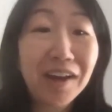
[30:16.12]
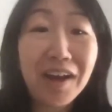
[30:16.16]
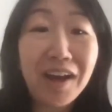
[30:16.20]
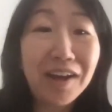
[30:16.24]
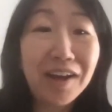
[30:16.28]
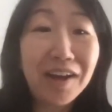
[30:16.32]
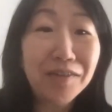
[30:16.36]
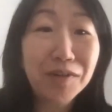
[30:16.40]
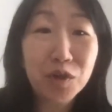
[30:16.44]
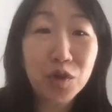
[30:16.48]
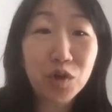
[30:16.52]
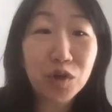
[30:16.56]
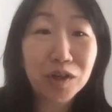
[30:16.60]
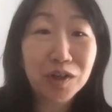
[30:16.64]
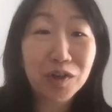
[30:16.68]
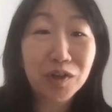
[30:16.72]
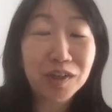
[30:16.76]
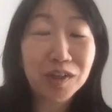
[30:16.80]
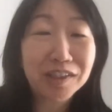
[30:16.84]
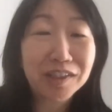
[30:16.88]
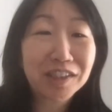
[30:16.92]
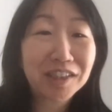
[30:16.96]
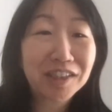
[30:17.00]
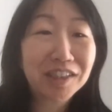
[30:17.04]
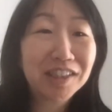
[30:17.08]
I have a quick
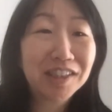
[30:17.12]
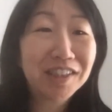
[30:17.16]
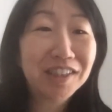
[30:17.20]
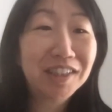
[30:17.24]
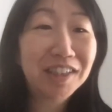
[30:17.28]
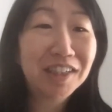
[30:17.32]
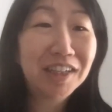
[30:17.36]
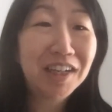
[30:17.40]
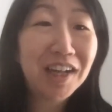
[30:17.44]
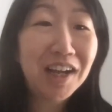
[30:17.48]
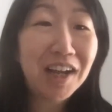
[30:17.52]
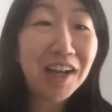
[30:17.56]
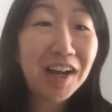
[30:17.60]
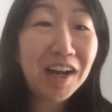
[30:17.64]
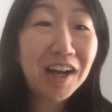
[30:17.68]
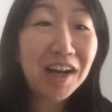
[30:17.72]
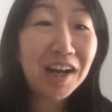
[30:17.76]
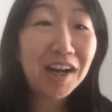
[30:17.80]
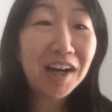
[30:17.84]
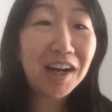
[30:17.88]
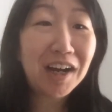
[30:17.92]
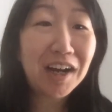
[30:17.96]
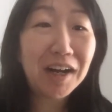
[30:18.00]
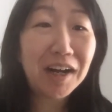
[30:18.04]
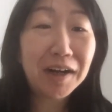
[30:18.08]
question.
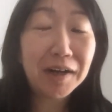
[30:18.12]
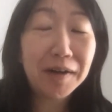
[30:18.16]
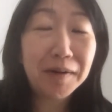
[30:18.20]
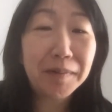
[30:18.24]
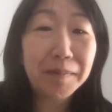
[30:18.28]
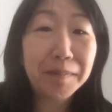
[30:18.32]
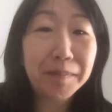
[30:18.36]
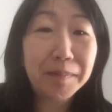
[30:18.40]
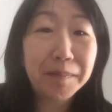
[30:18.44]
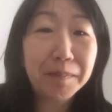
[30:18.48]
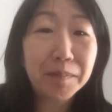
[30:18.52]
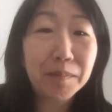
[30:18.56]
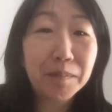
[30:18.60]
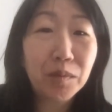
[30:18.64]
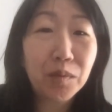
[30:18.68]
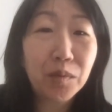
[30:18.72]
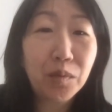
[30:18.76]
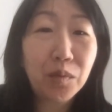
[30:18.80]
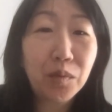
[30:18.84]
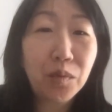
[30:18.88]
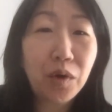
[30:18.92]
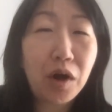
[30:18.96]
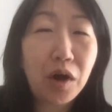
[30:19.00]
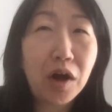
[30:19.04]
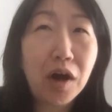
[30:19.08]
Sure. Um,
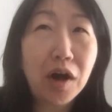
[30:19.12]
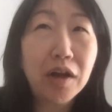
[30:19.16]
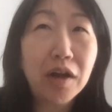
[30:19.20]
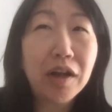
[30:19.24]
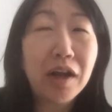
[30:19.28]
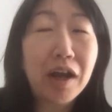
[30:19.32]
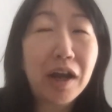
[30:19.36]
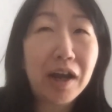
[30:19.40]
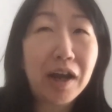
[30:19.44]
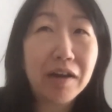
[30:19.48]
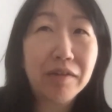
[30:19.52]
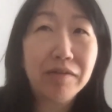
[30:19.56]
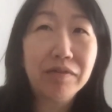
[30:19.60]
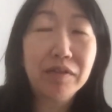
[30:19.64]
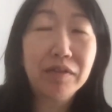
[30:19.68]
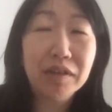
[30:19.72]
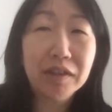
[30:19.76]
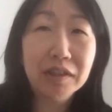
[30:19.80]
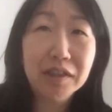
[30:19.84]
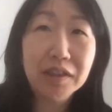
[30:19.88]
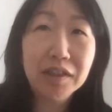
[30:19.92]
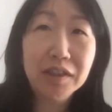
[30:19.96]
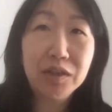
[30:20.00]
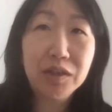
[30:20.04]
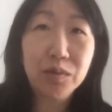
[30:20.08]
on
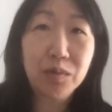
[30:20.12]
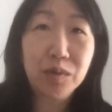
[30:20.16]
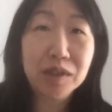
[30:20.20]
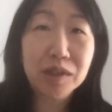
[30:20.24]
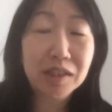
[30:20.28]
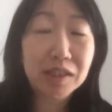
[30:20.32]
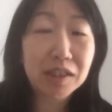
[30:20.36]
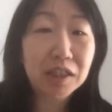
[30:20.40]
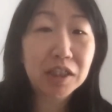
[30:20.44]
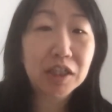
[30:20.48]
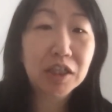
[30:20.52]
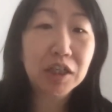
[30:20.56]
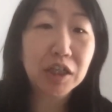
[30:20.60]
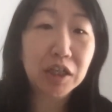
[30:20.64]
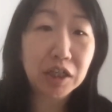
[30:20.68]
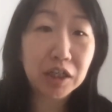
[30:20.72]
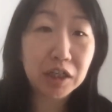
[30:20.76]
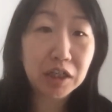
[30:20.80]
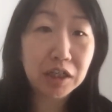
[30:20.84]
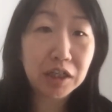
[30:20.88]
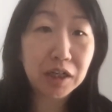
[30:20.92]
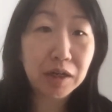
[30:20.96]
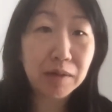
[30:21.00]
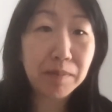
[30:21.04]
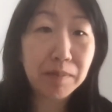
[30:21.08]
average, what's a
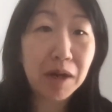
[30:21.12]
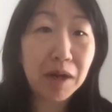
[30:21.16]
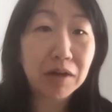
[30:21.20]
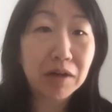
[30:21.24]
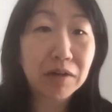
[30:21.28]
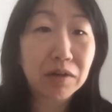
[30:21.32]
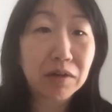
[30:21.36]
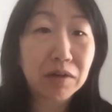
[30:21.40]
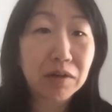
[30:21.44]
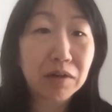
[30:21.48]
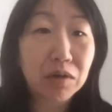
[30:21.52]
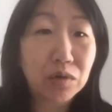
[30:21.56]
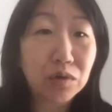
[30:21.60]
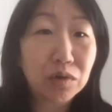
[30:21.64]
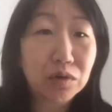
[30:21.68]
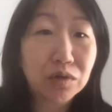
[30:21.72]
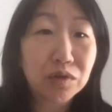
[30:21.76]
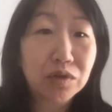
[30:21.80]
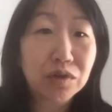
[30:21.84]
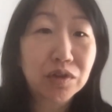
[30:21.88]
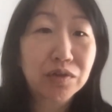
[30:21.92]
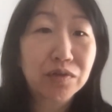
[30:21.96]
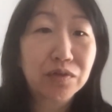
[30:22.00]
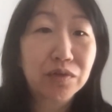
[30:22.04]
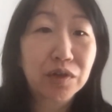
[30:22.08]
good amount of
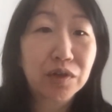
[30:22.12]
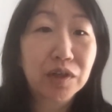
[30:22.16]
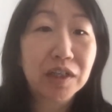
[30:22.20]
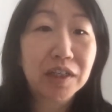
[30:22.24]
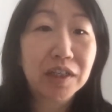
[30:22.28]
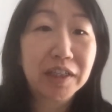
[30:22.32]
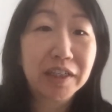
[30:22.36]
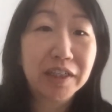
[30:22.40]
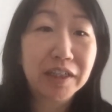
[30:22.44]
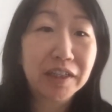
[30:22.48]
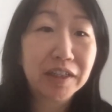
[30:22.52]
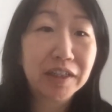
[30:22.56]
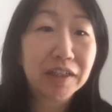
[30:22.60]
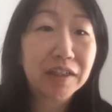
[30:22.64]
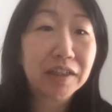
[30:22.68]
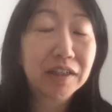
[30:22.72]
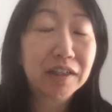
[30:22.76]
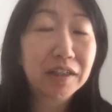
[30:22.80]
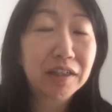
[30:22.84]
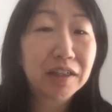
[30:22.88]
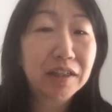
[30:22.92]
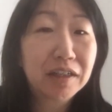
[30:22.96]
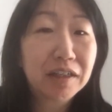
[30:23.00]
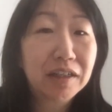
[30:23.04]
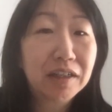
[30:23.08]
goals for a year
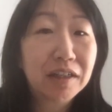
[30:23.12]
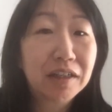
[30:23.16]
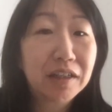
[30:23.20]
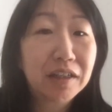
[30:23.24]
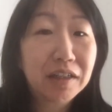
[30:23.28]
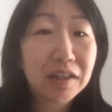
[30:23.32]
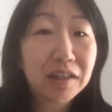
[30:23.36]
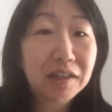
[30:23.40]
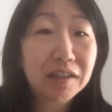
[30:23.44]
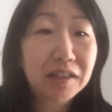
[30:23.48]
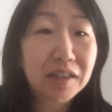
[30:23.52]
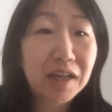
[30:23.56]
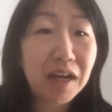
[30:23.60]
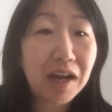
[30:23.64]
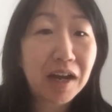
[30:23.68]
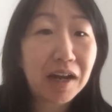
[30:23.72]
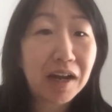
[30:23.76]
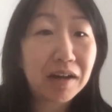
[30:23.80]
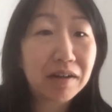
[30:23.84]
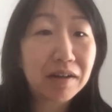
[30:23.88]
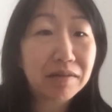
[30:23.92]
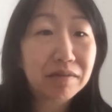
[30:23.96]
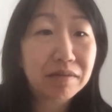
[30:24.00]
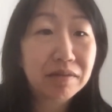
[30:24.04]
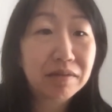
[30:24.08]
to
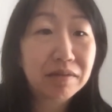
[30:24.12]
have?